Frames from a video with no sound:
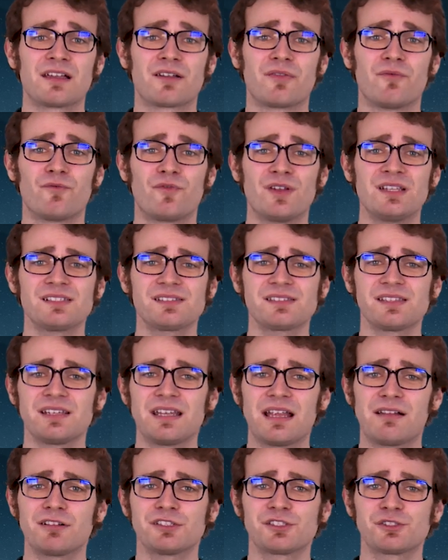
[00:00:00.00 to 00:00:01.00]
convinced the
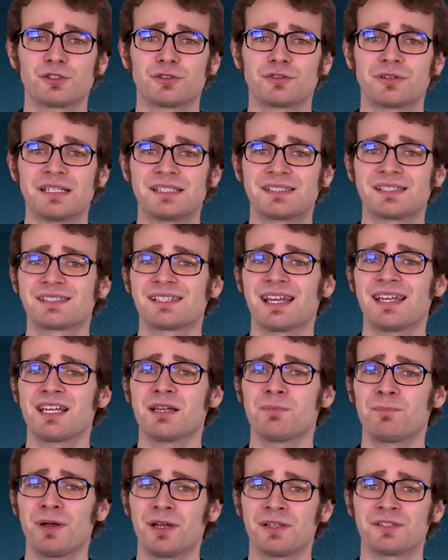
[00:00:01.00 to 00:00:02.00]
Nerazzurri to take
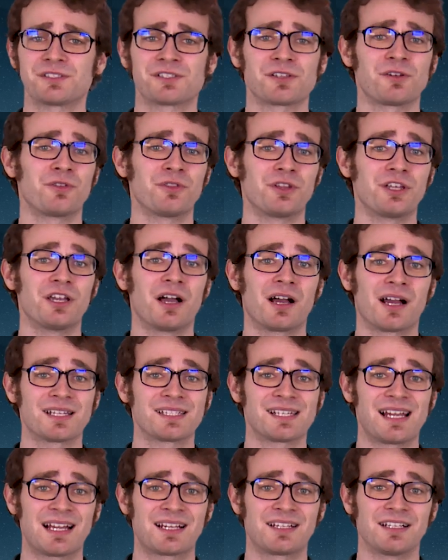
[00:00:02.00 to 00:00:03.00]
a punt on the young
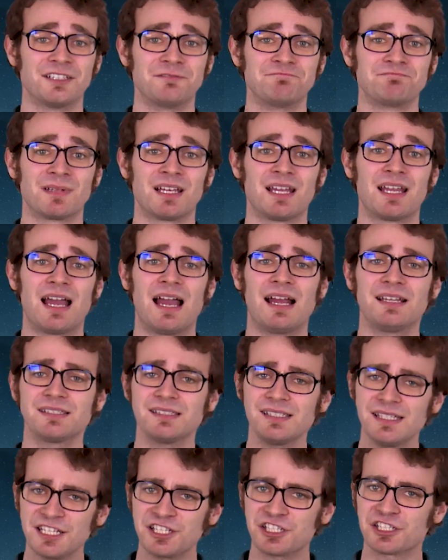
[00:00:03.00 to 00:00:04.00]
attacker, and
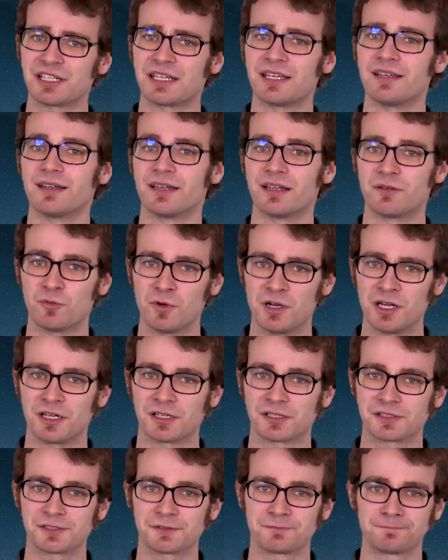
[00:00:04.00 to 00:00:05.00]
initially it
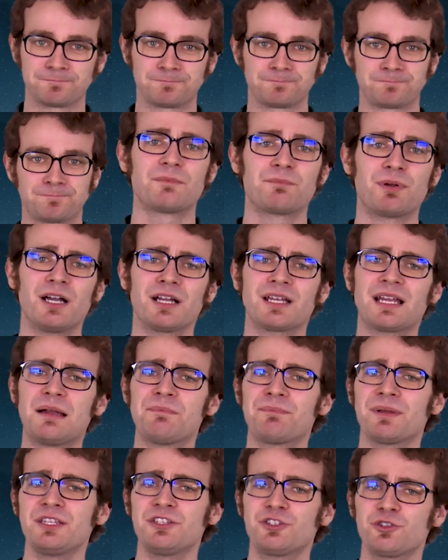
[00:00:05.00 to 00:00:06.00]
worked.
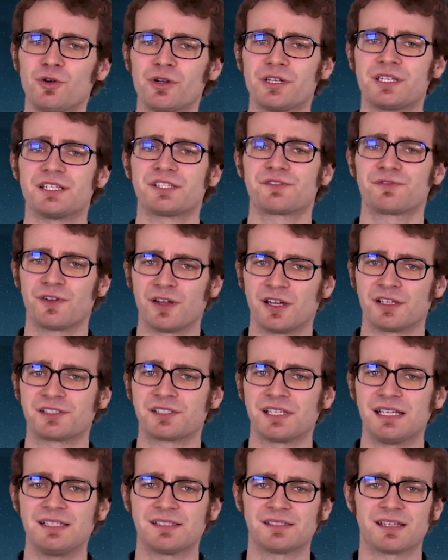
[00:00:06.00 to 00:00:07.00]
Bergkamp enjoyed his first
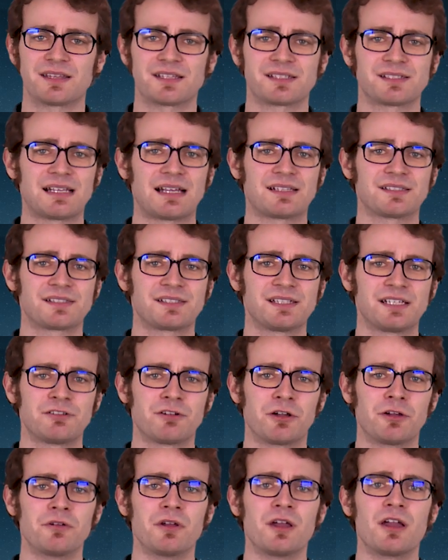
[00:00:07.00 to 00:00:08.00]
season at the San
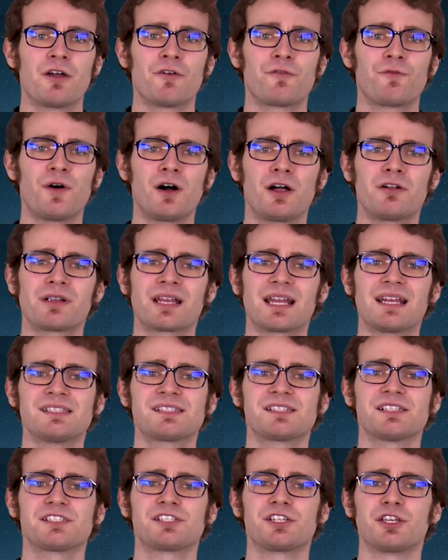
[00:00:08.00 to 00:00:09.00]
Siro, firing
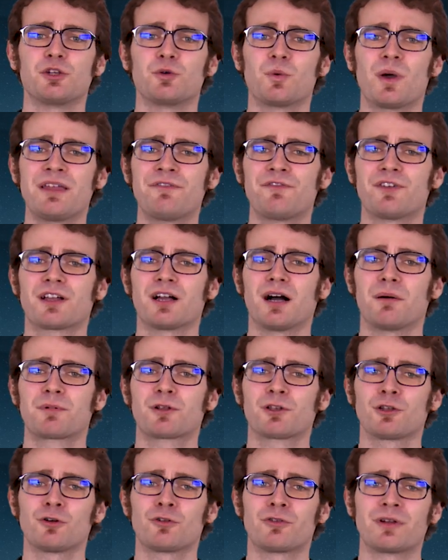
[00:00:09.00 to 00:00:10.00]
Inter to UEFA Cup
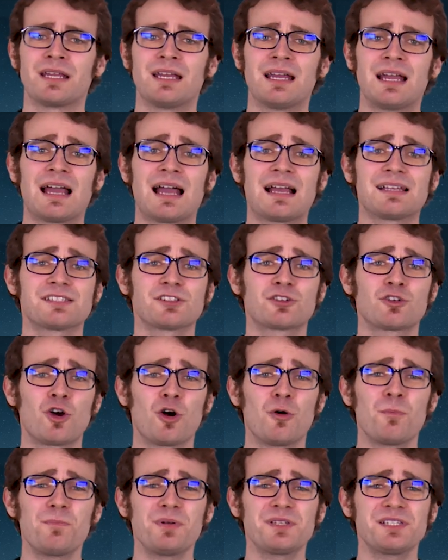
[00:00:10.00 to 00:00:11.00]
glory as the
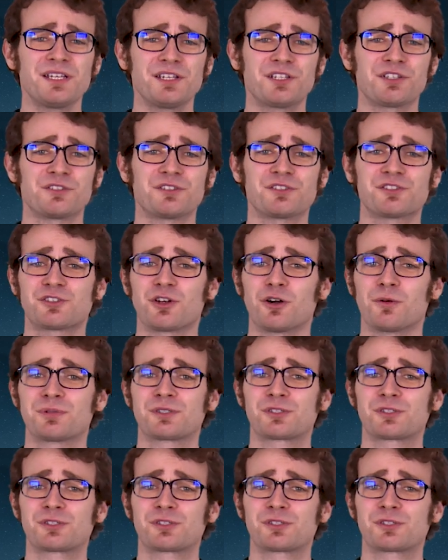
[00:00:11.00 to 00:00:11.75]
competition's top